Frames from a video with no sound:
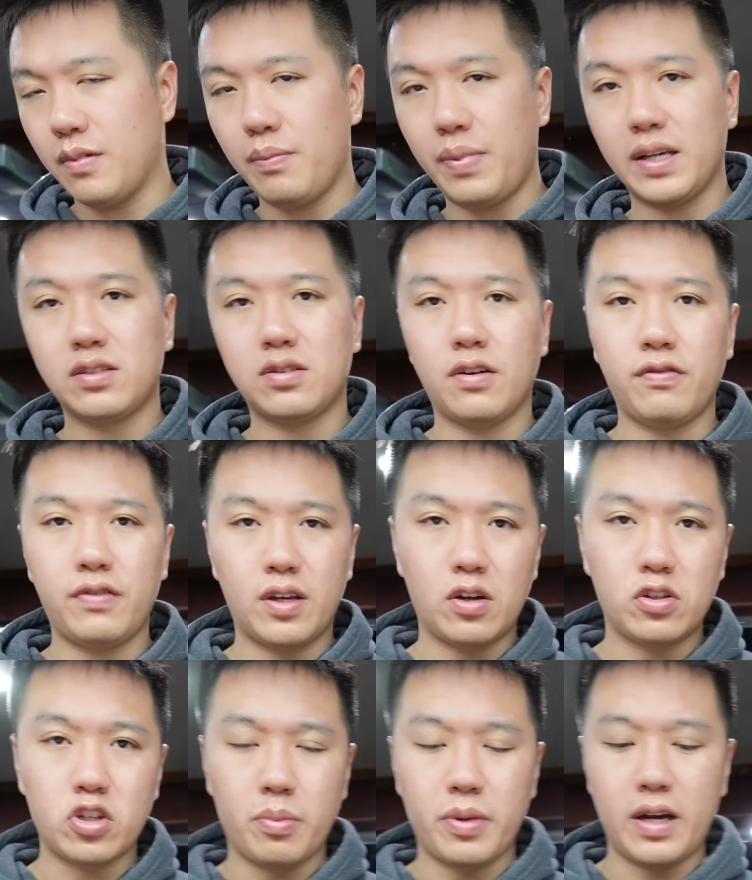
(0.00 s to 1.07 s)
based off the
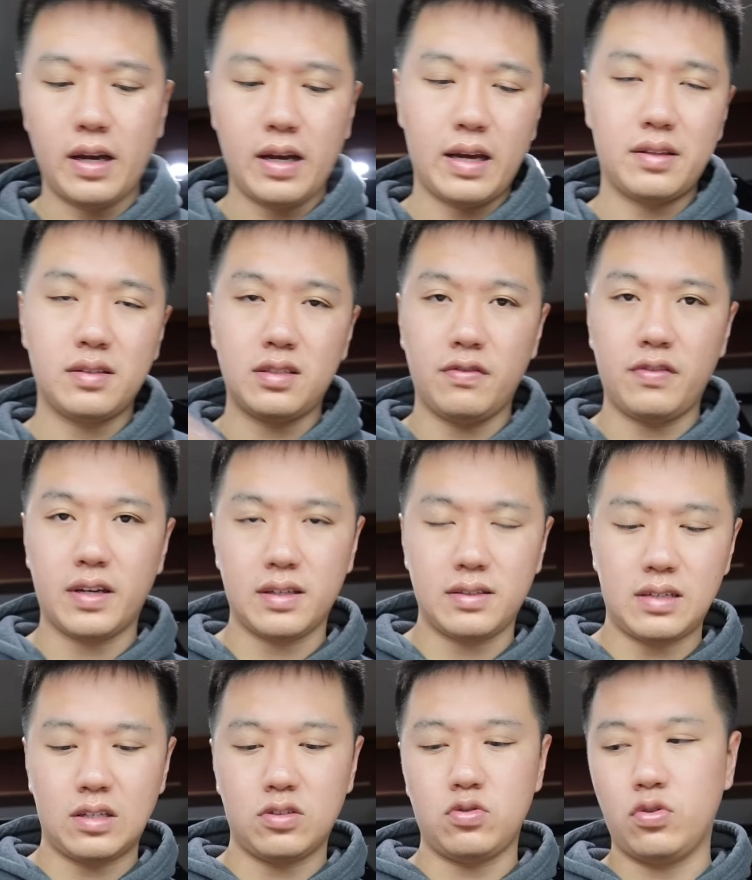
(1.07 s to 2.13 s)
odometer, and the Civic has
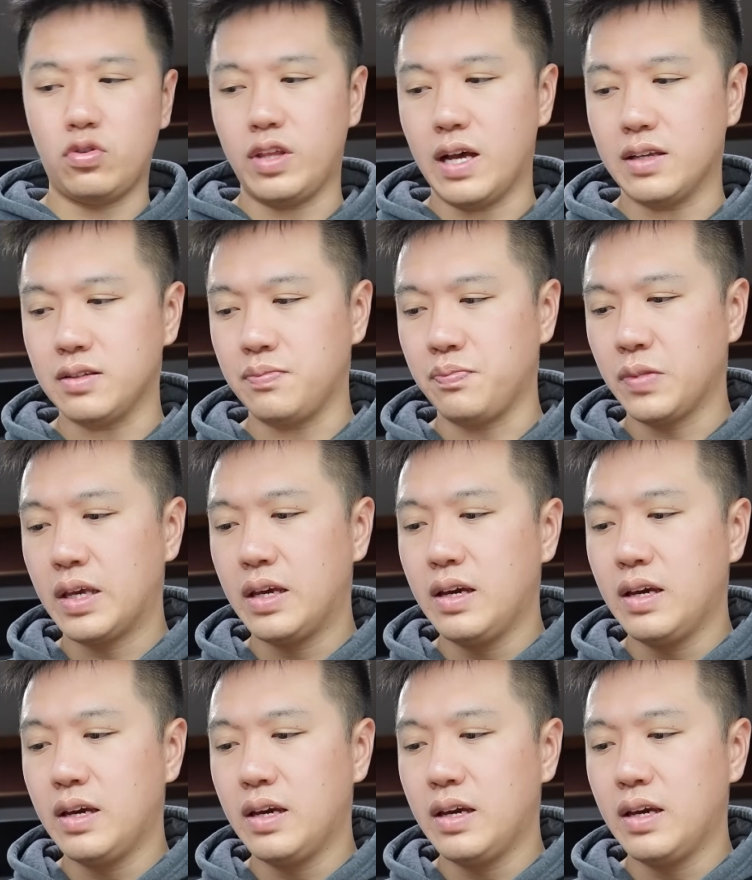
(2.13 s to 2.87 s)
done 2000.